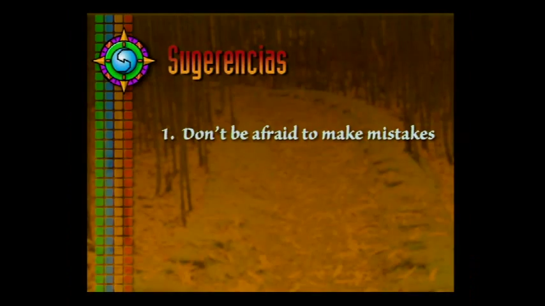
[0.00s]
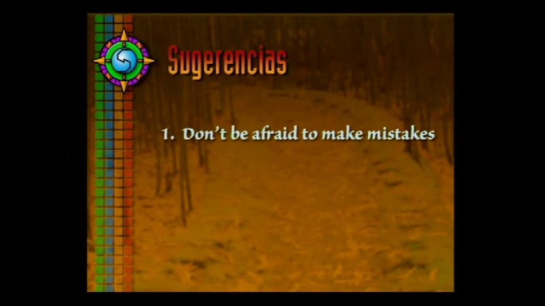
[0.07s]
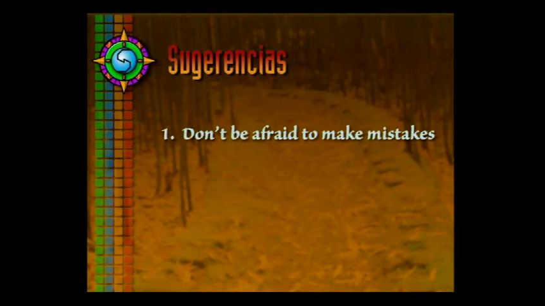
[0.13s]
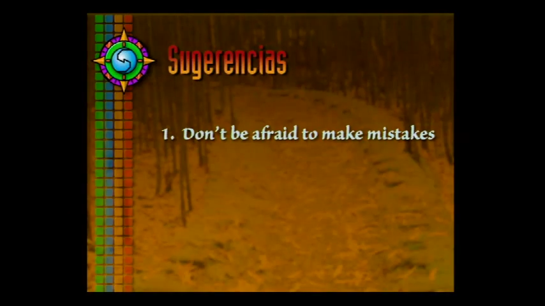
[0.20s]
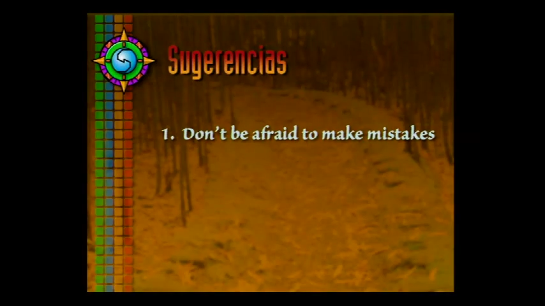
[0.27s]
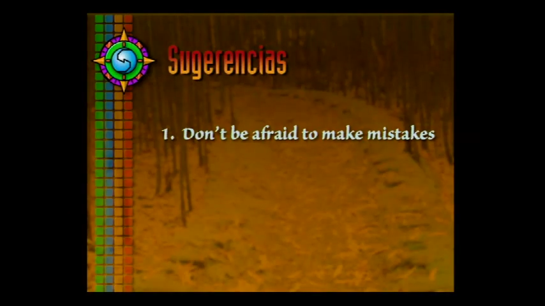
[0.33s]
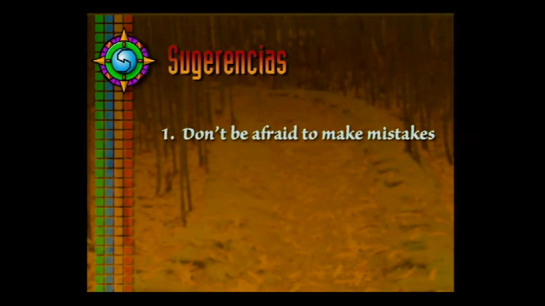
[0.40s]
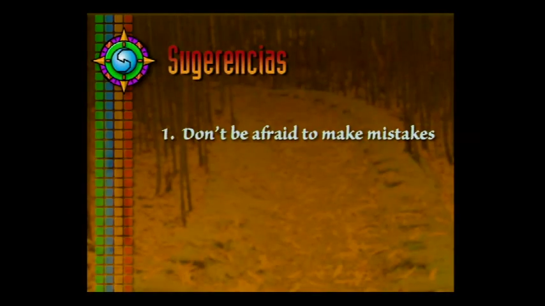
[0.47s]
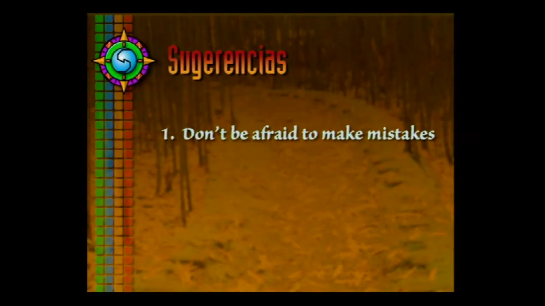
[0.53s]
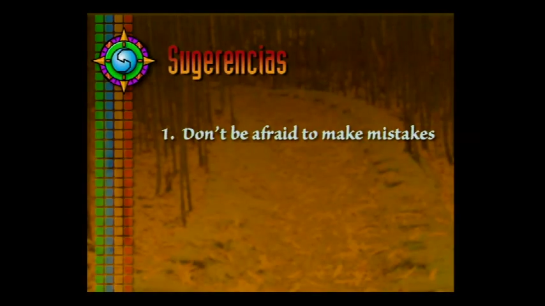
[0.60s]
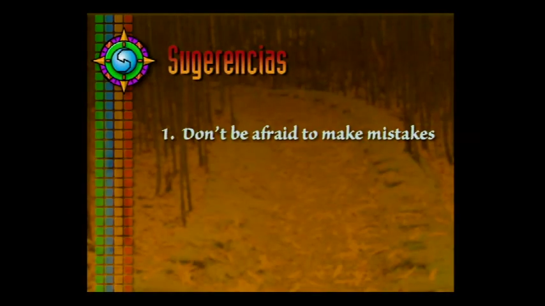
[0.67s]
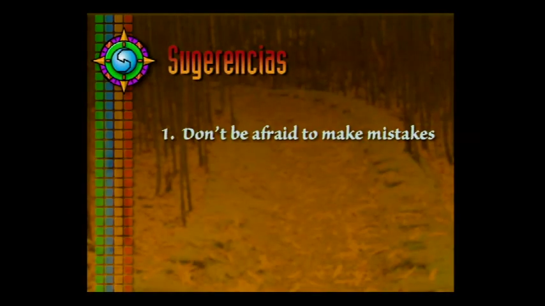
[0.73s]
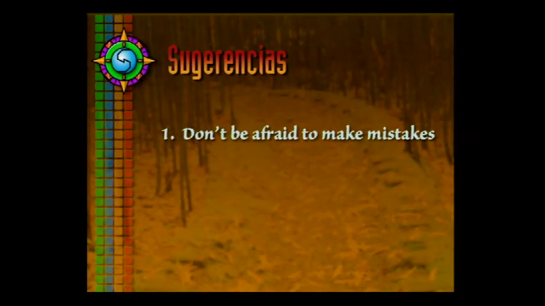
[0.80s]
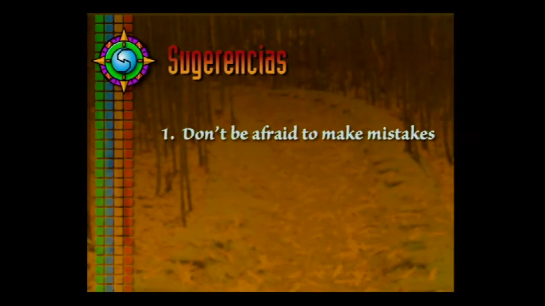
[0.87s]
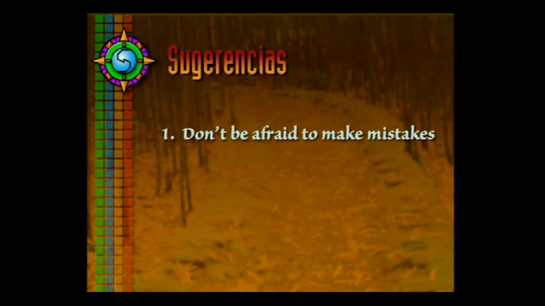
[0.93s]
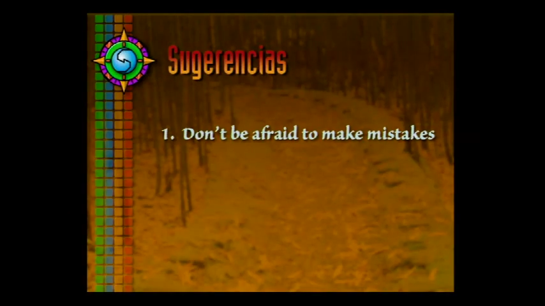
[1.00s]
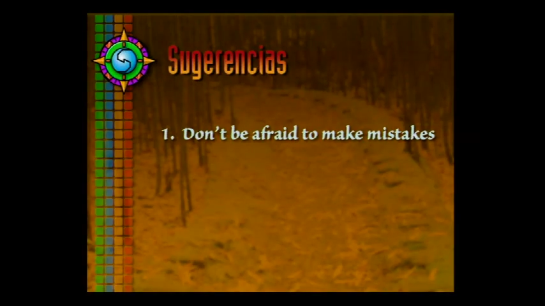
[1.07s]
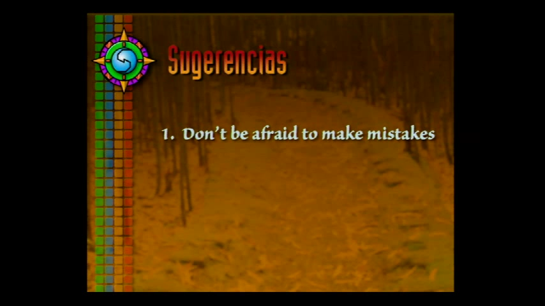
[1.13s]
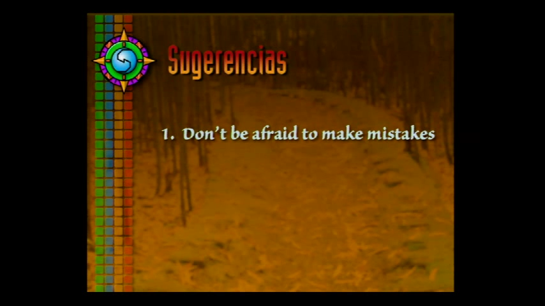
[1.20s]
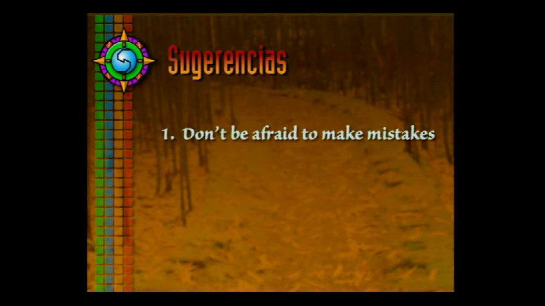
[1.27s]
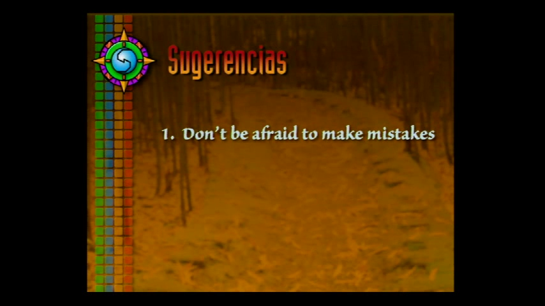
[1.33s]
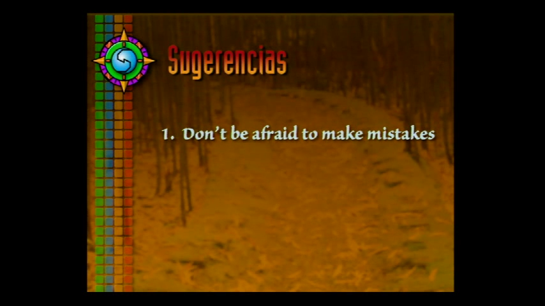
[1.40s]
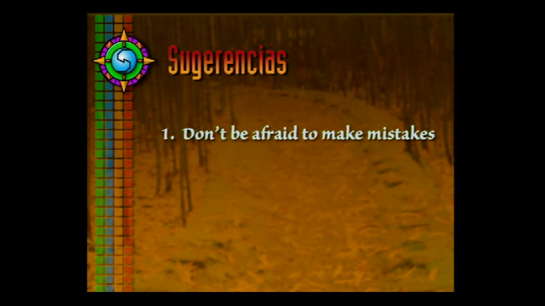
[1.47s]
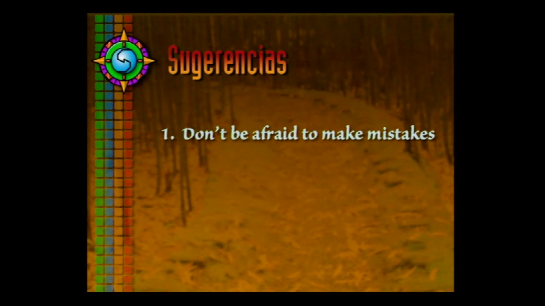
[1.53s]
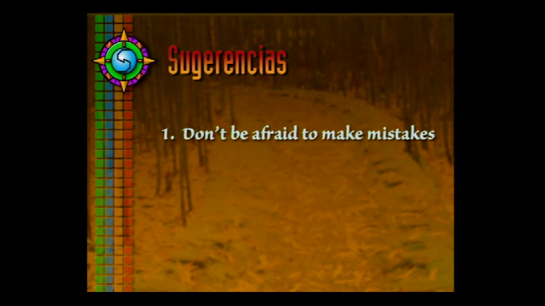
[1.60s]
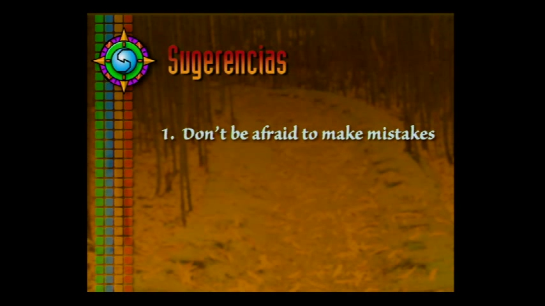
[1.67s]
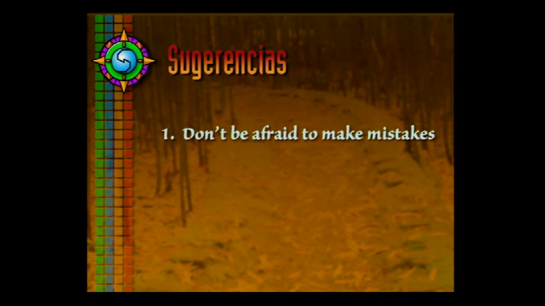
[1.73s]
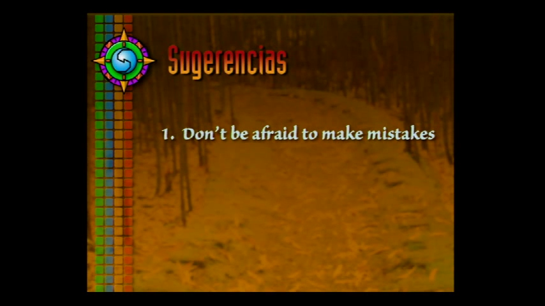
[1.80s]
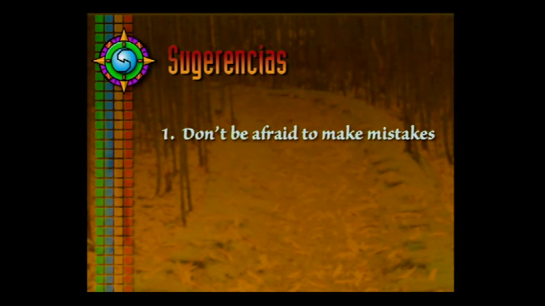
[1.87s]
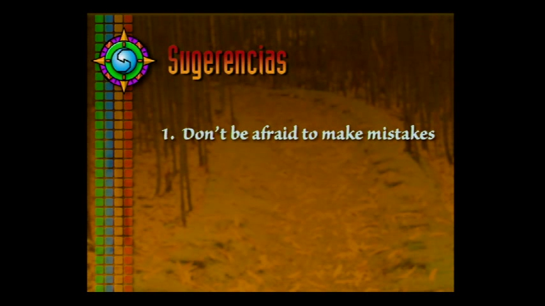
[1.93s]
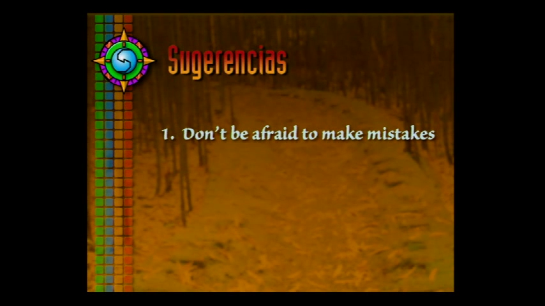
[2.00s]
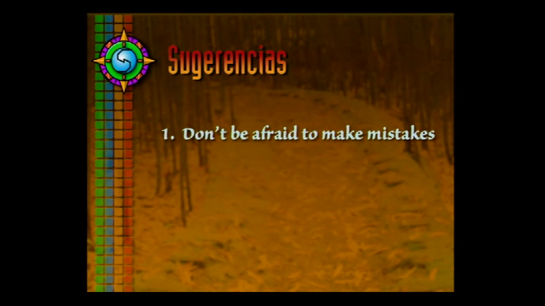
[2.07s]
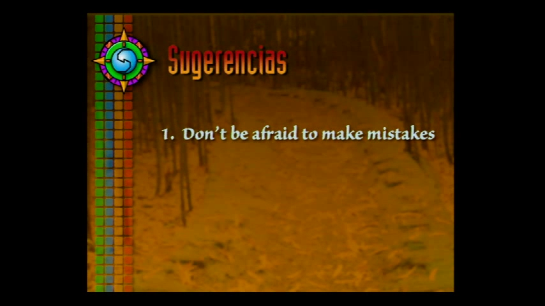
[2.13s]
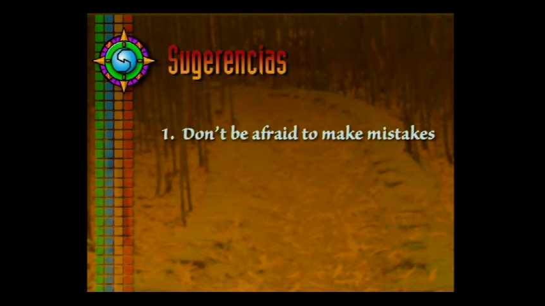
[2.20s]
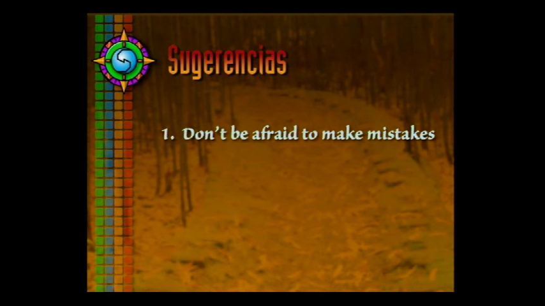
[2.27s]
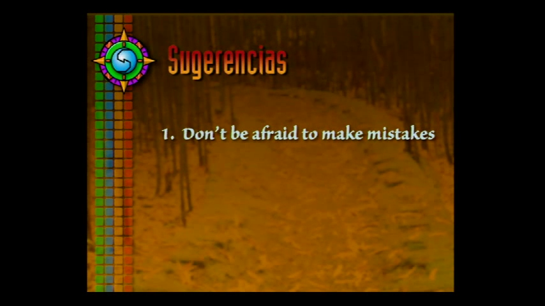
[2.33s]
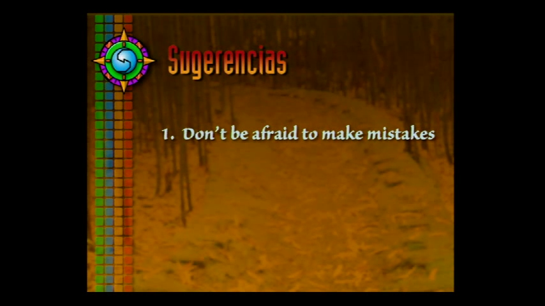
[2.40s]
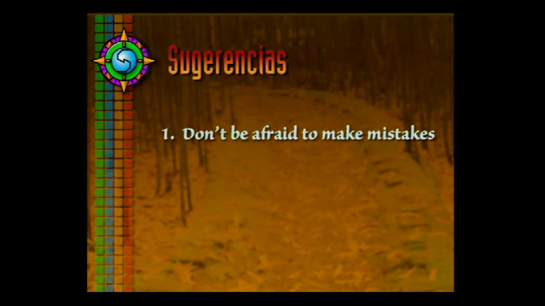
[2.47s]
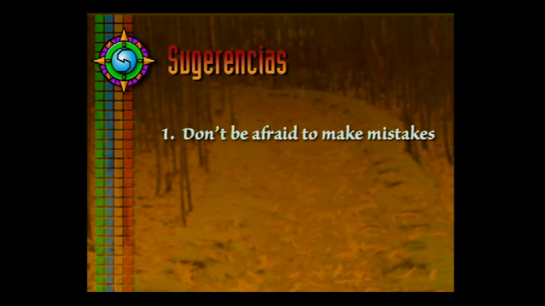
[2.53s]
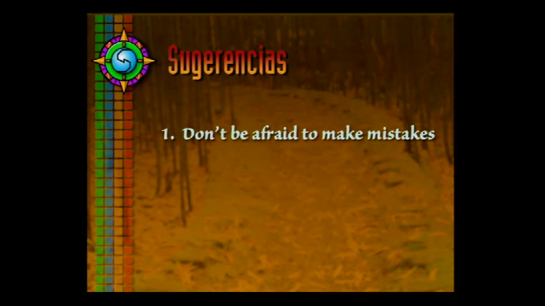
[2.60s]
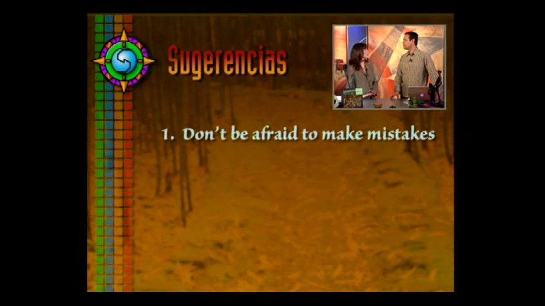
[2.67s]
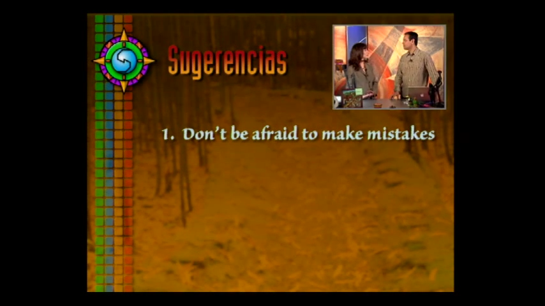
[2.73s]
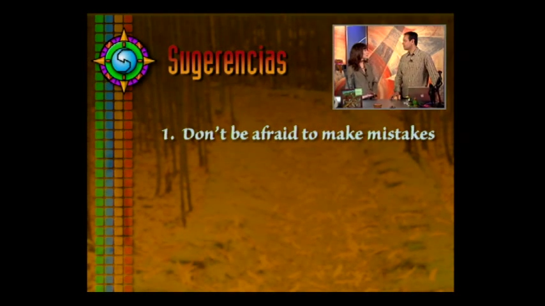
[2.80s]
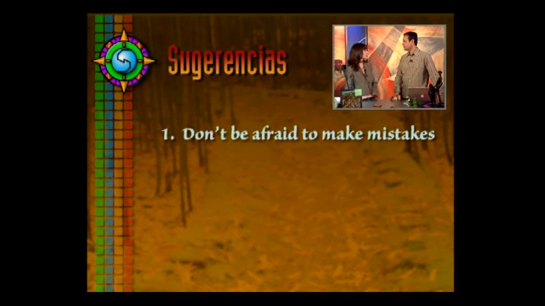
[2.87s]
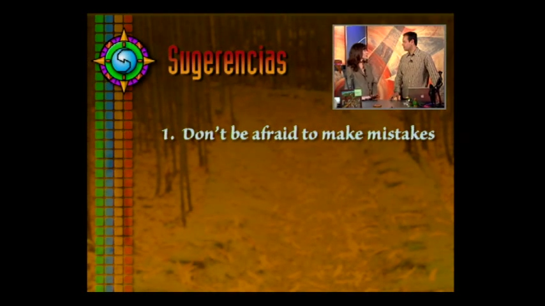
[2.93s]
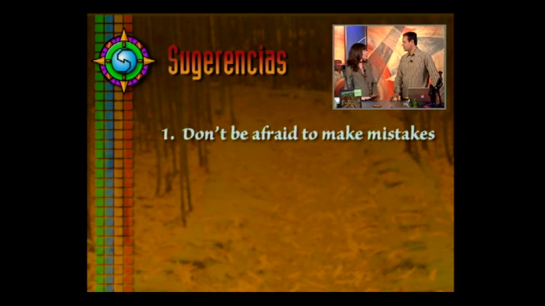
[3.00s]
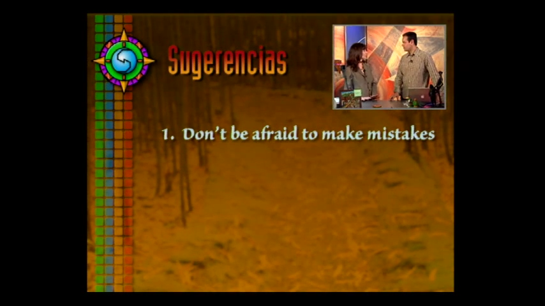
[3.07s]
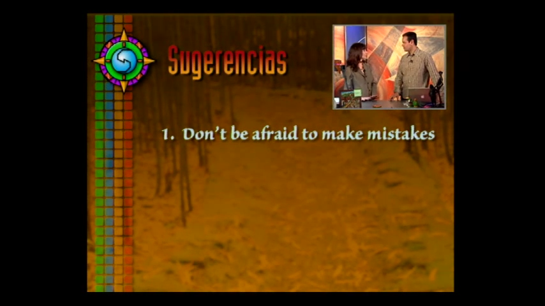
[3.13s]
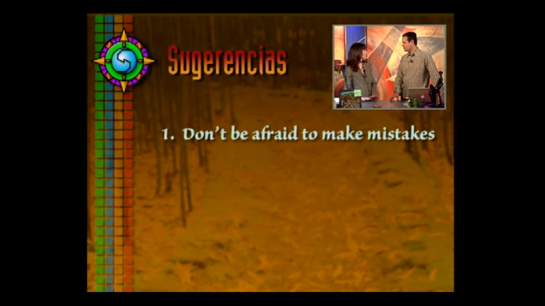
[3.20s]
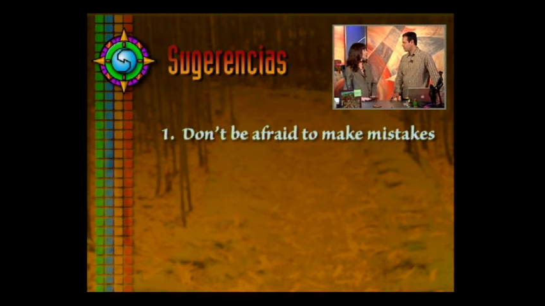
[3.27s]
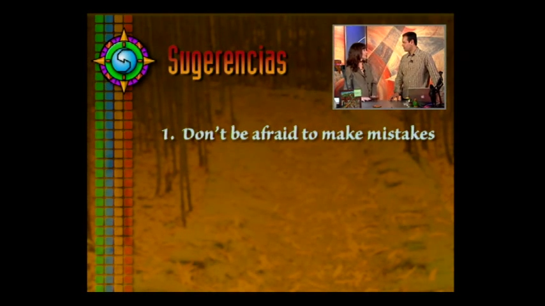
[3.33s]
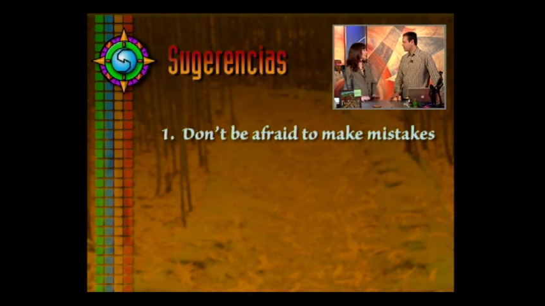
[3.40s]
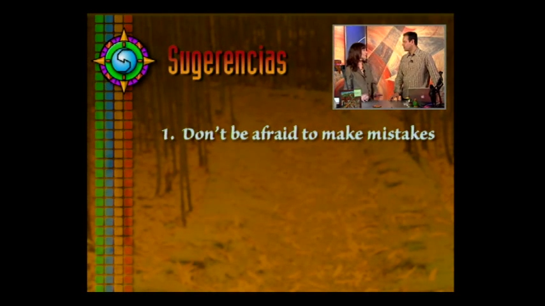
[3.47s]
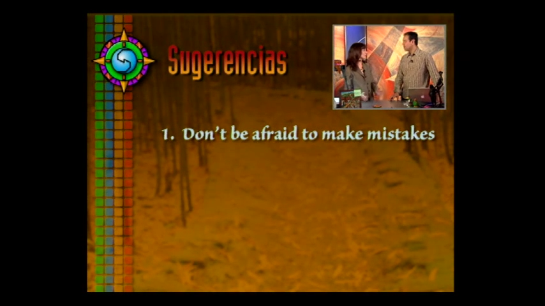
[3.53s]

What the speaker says: Nobody's mouth can be seen.